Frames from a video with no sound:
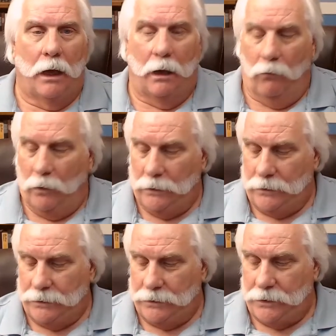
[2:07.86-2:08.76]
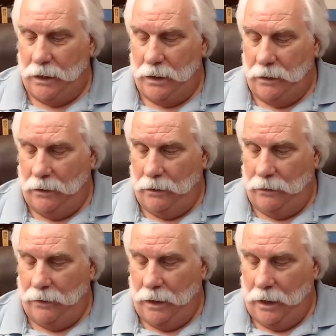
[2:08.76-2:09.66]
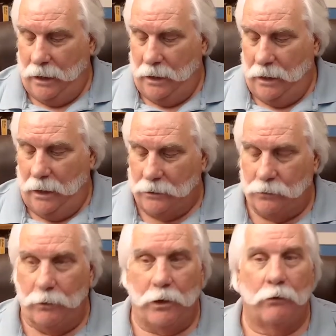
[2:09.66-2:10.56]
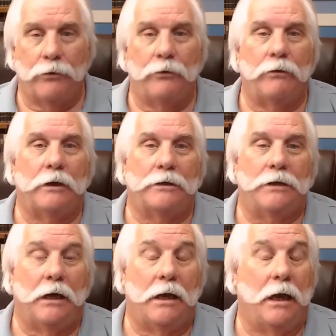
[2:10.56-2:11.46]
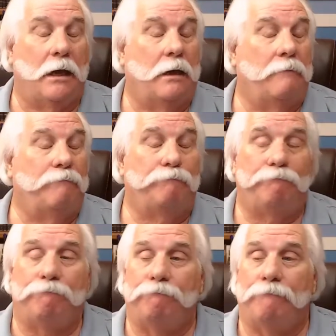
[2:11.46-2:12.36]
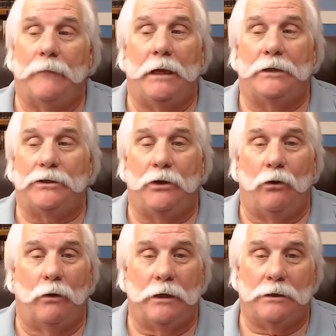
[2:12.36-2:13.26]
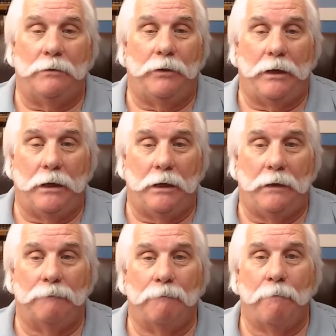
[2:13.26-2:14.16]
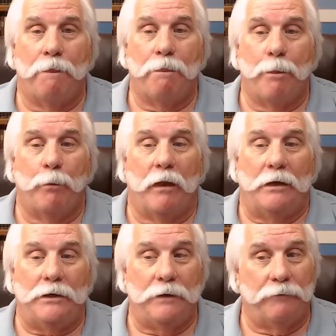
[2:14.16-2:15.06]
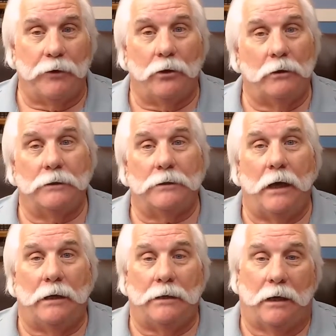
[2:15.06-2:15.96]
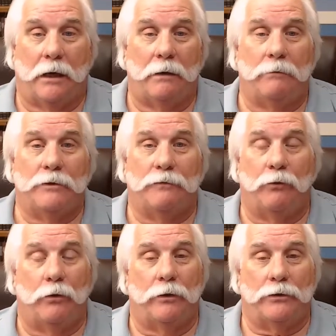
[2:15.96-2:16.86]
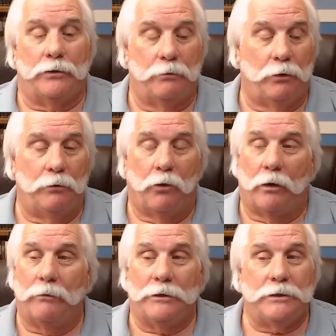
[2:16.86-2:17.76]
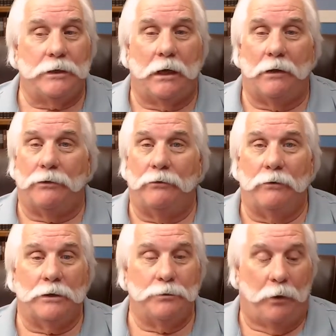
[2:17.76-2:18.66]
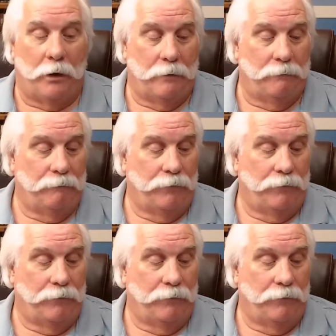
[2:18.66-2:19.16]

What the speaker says: I want to say that as we go through this, again, it's going to be difficult at times for the true blue Mormons to get through this part,